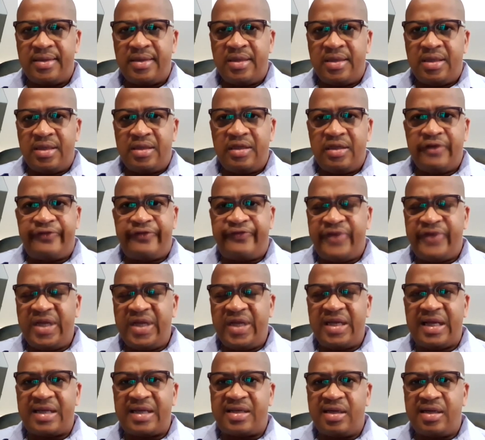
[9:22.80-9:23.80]
you
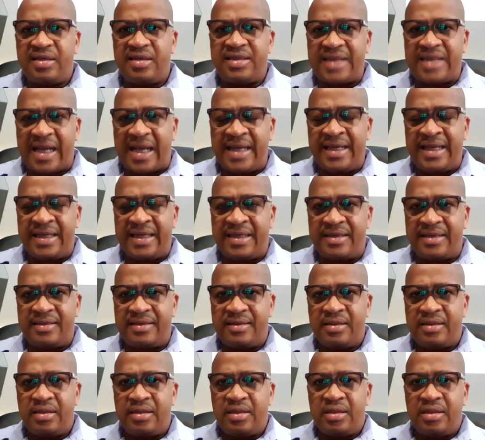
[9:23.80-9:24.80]
feel like you're dying,
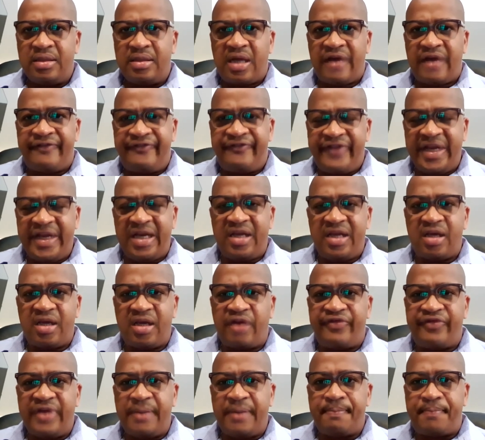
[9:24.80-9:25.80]
a feeling
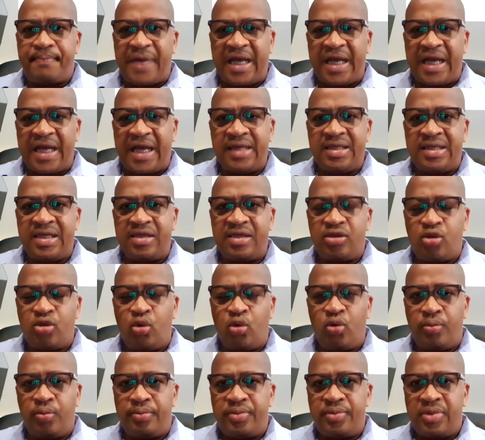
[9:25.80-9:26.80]
of impending
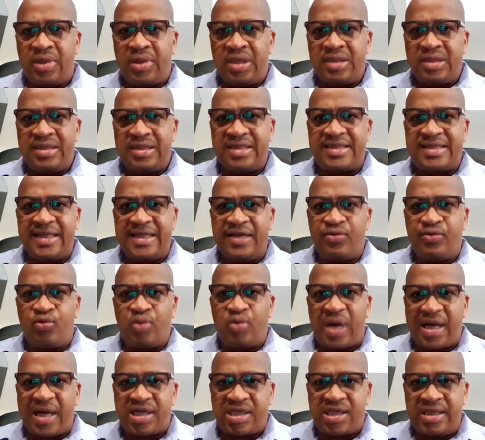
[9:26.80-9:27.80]
doom, this
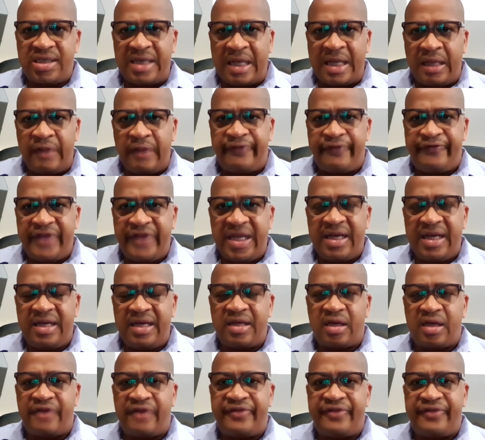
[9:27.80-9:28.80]
irrational
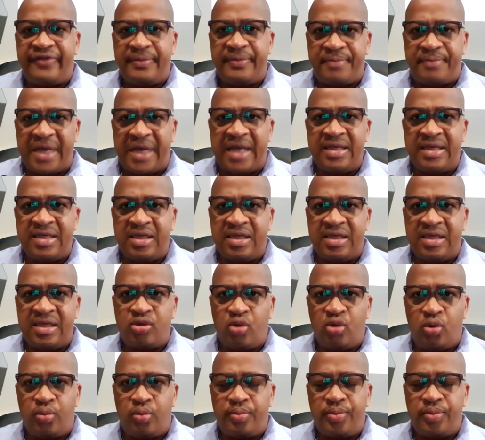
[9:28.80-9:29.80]
feeling of impending
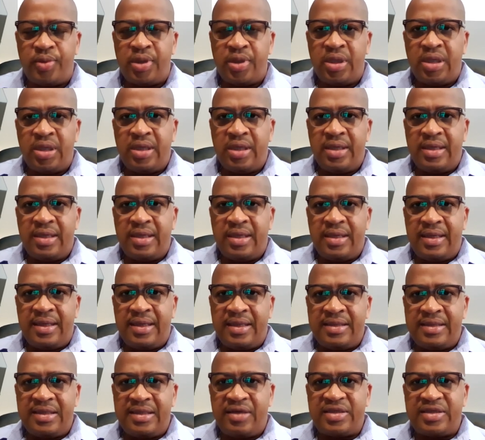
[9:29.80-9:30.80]
doom.
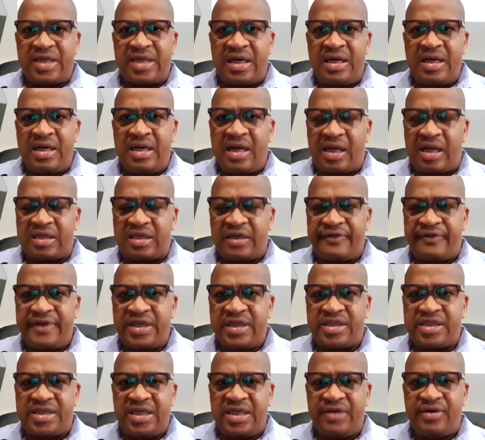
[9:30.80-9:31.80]
There's a lot of
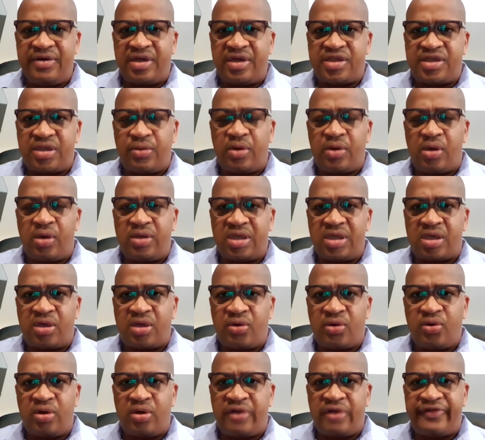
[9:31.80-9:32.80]
hysteria surrounding
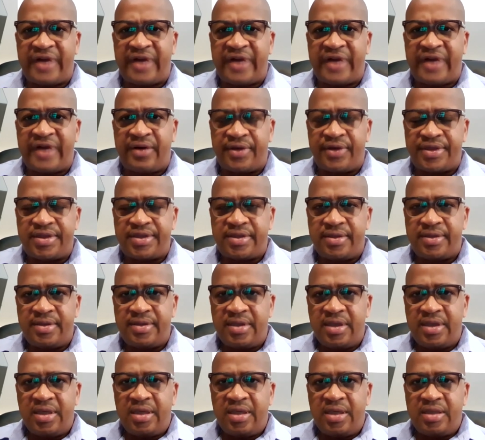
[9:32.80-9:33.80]
coronavirus.
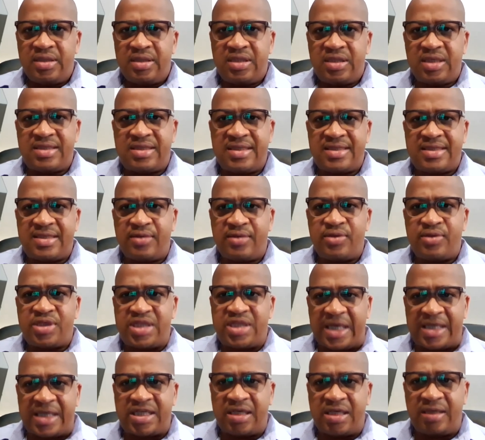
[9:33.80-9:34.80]
Just a
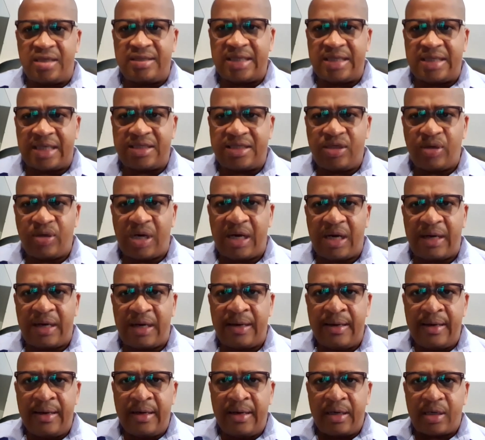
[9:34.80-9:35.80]
suggestion that you are
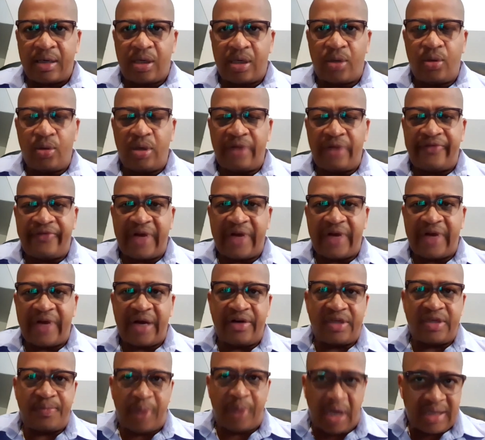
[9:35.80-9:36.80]

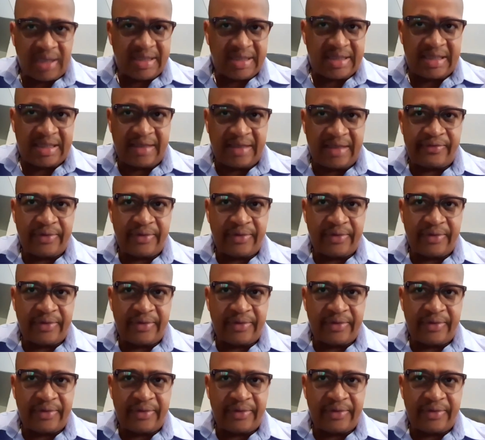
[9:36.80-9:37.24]
coronavirus positive